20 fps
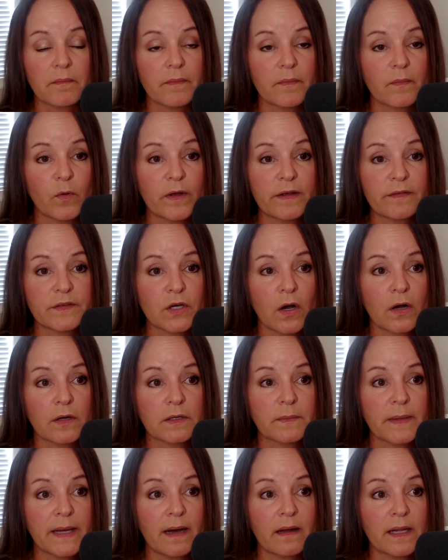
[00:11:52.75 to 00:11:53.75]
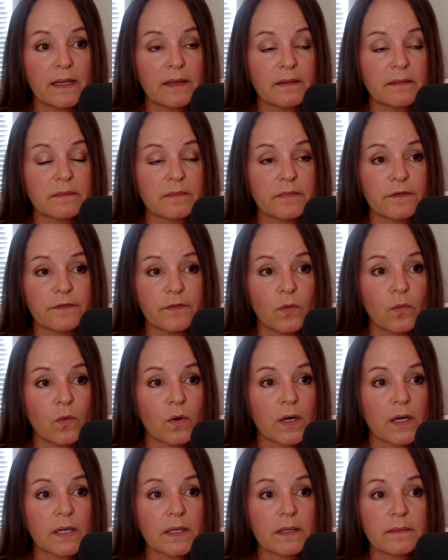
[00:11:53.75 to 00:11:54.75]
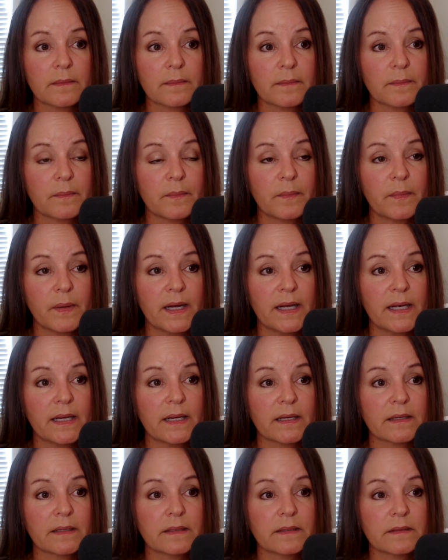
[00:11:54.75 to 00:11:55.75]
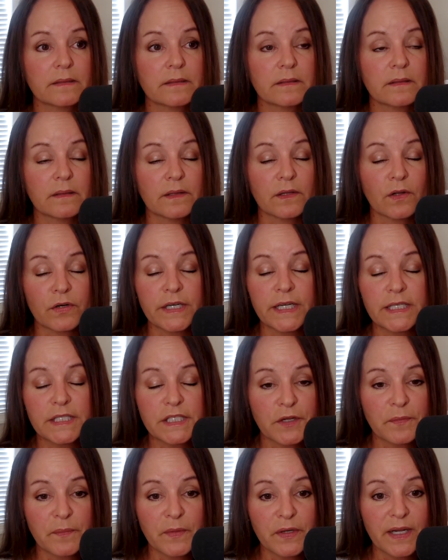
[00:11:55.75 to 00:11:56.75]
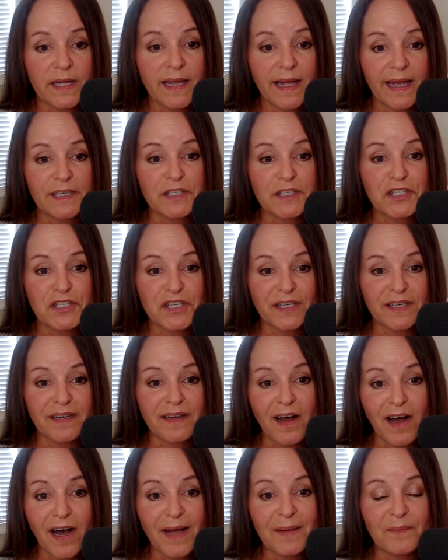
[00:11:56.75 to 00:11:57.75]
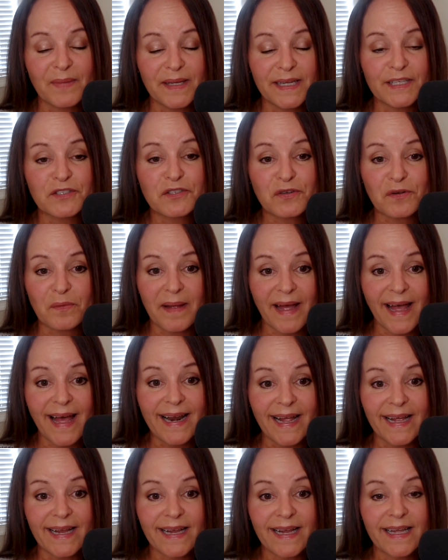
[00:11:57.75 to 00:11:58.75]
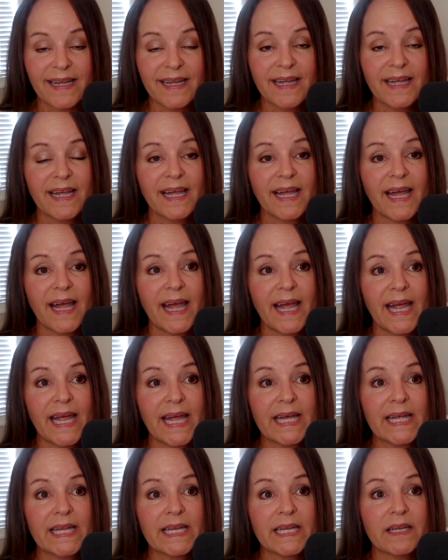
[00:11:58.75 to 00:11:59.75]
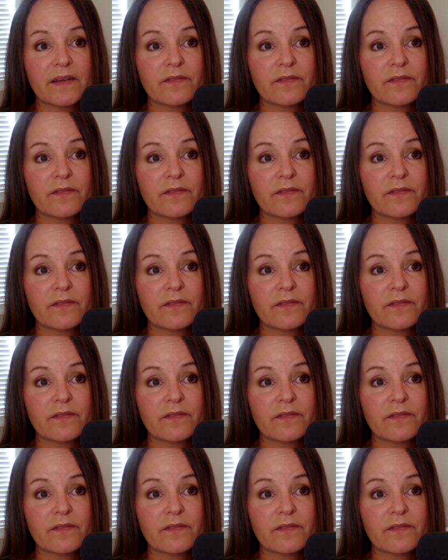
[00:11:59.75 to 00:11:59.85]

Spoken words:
we've talked about it before, but learning to communicate should not be traumatic. And